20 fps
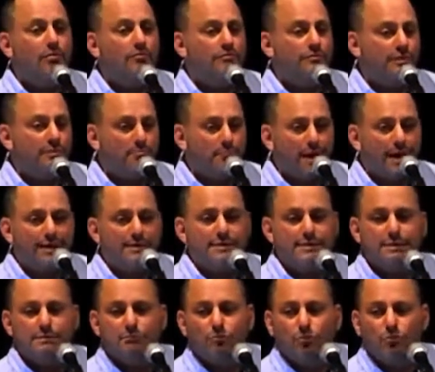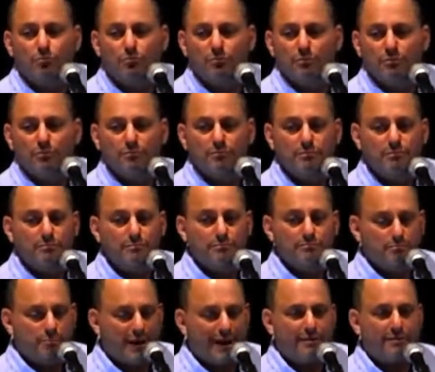of the maximum
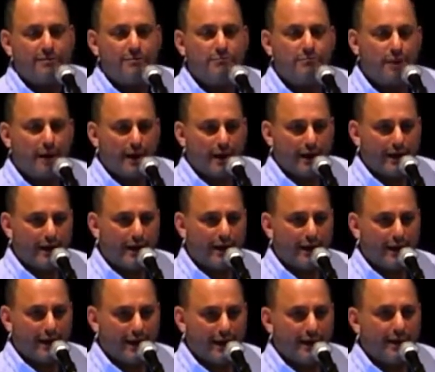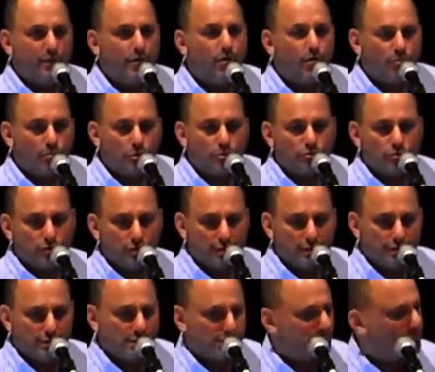path by any robot
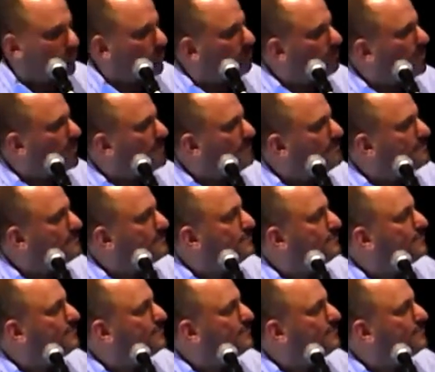in this problem.